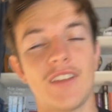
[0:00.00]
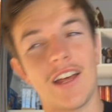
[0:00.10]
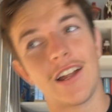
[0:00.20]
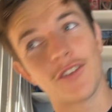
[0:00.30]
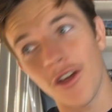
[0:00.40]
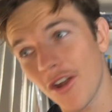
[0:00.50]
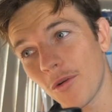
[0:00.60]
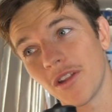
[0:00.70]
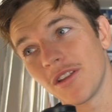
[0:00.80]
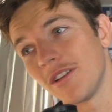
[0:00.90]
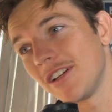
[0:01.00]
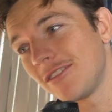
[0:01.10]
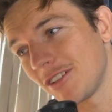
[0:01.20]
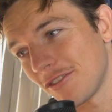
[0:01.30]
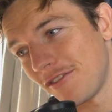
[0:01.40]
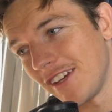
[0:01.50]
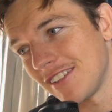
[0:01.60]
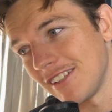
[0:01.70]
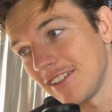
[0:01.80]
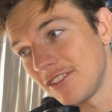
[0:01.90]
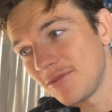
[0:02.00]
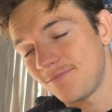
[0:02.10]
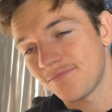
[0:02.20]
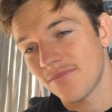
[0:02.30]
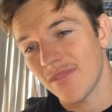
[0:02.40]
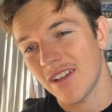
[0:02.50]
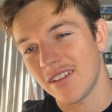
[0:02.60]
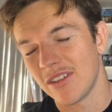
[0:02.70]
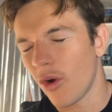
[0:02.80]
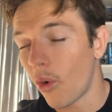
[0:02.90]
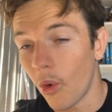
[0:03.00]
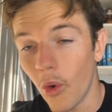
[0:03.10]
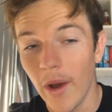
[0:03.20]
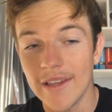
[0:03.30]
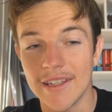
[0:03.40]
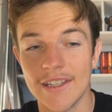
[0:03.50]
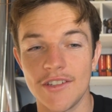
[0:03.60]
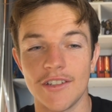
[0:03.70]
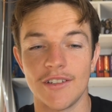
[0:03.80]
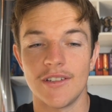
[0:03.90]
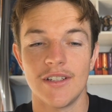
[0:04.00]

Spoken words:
I don't know what the fix is, because he's always injured.